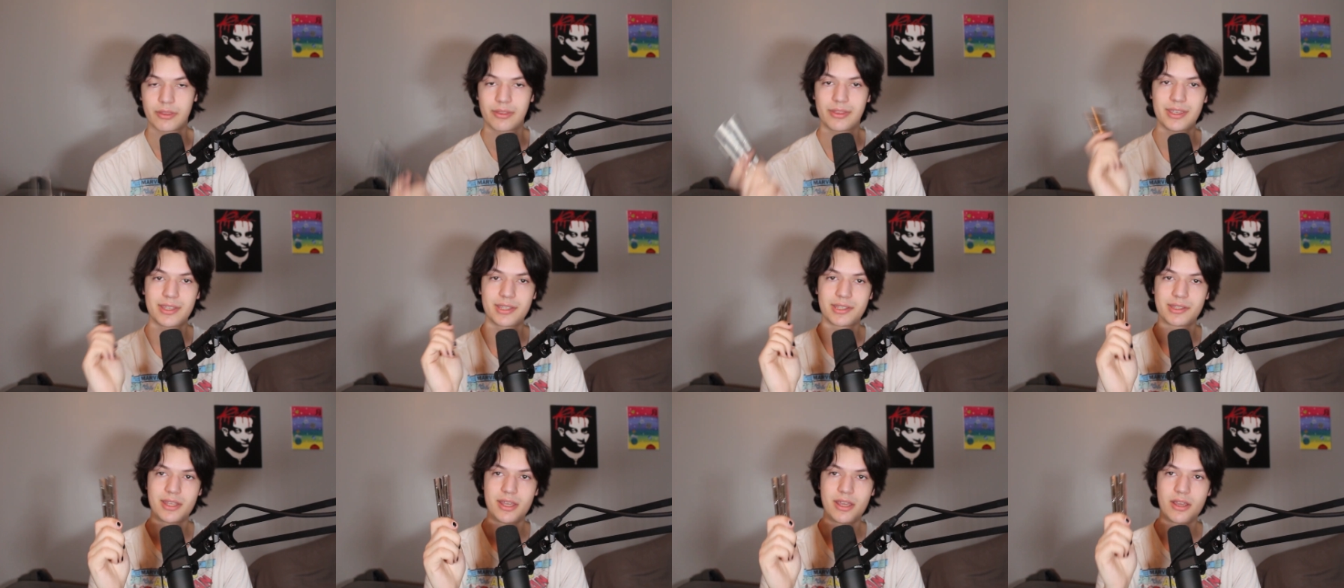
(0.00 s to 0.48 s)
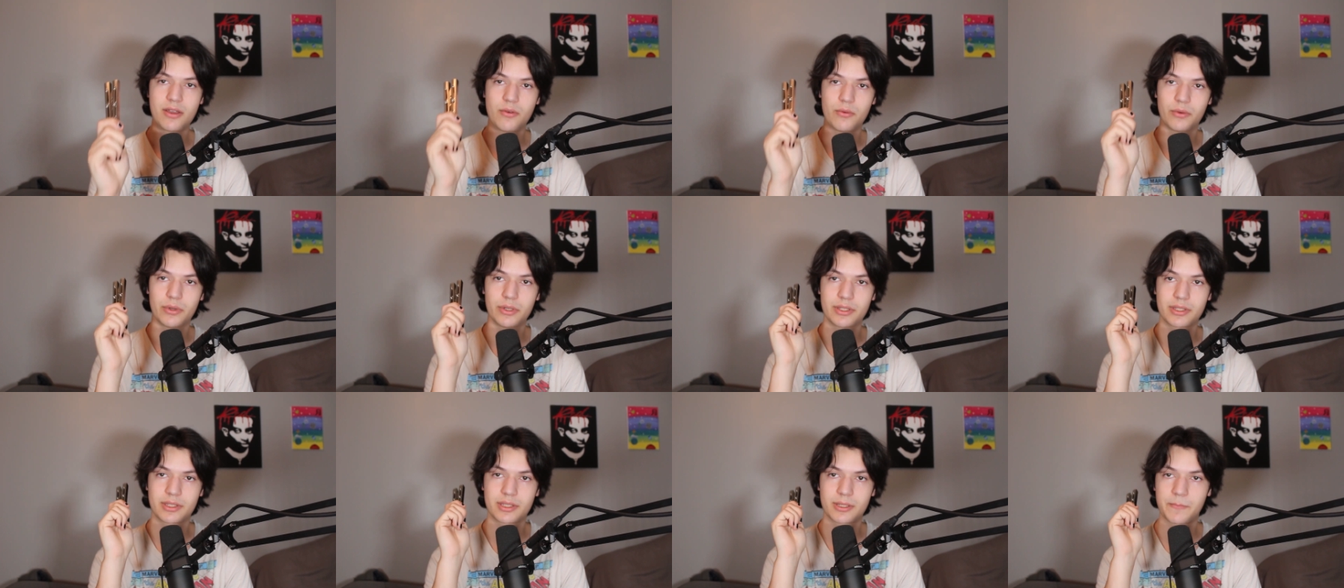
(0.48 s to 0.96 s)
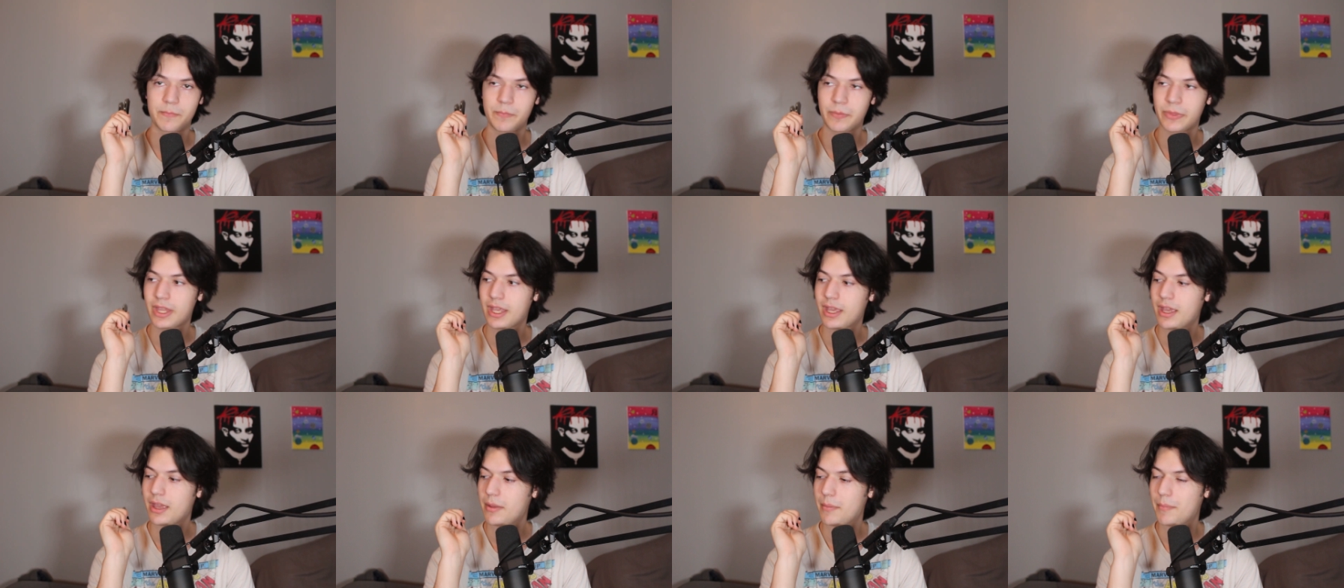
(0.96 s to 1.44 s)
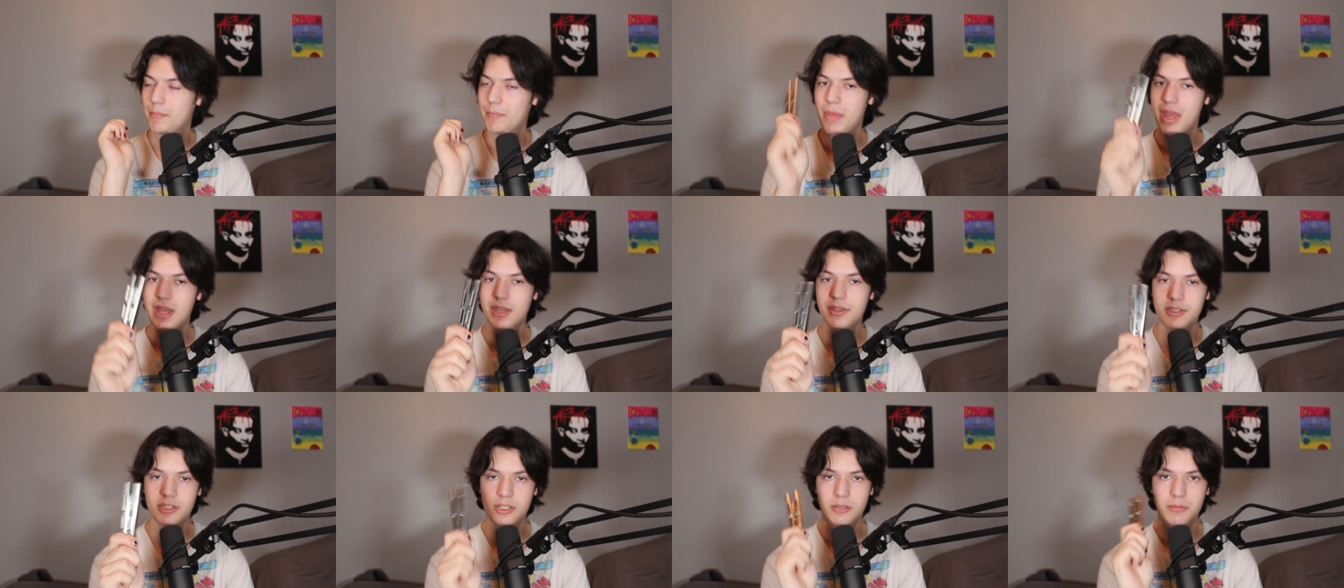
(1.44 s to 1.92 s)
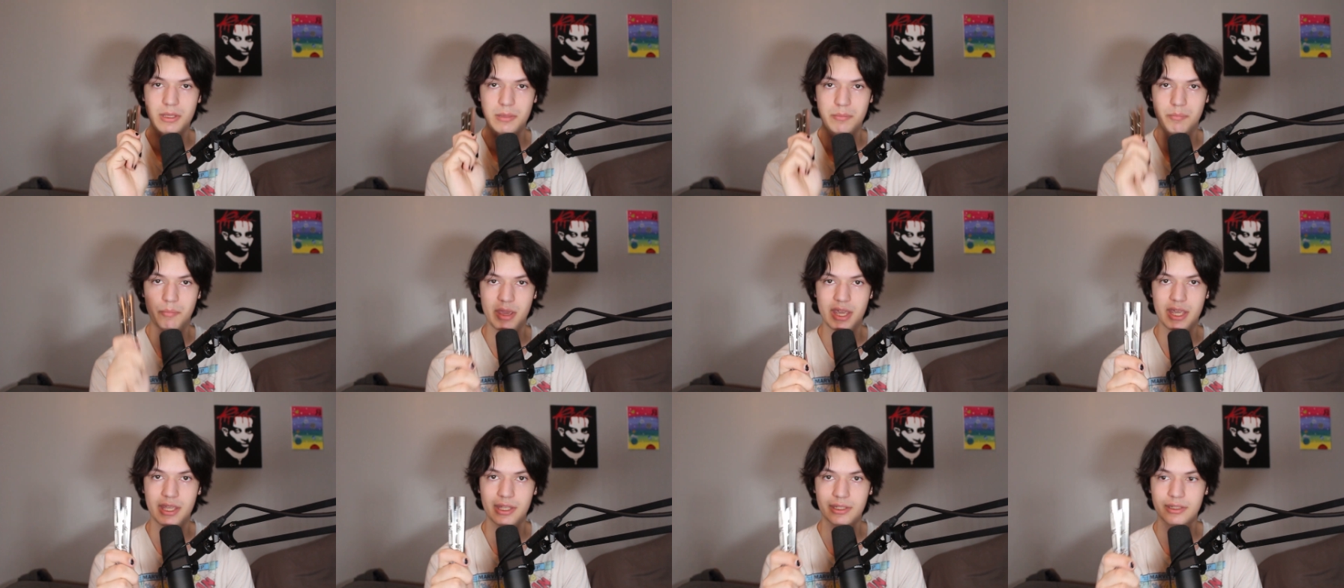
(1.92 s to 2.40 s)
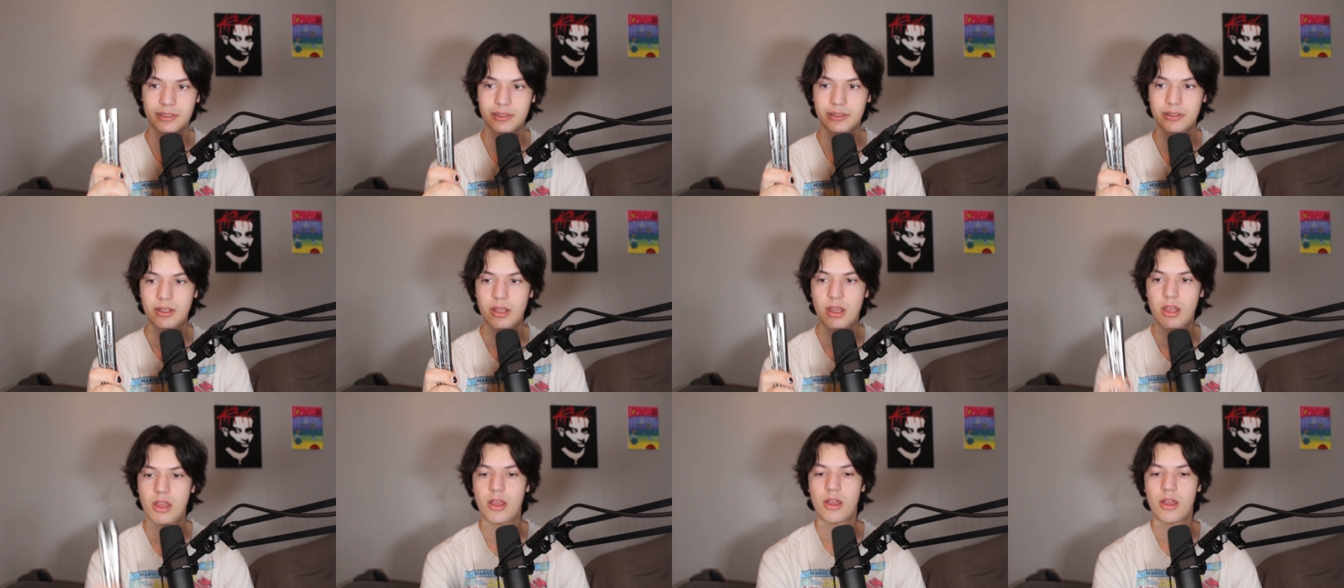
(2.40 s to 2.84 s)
This thing was meant to be beaten